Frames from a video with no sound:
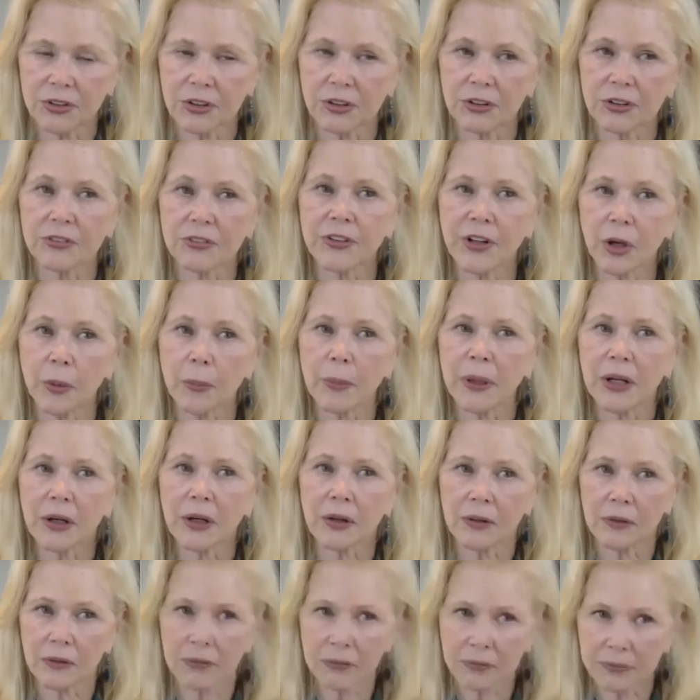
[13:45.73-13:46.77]

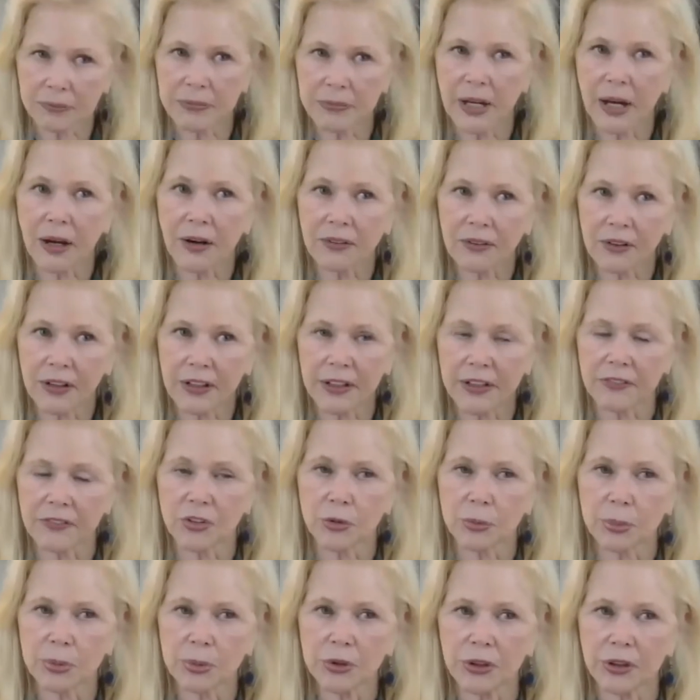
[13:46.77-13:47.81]
developmental outline of your
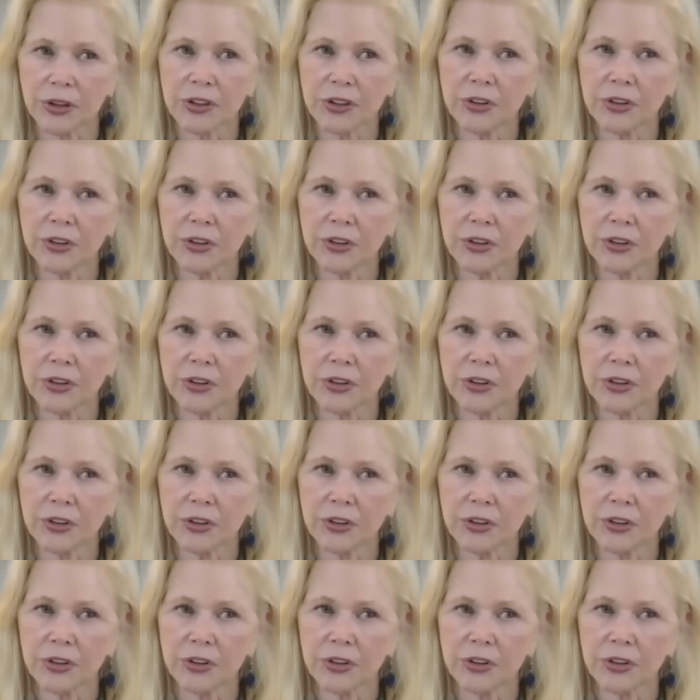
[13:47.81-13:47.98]
book,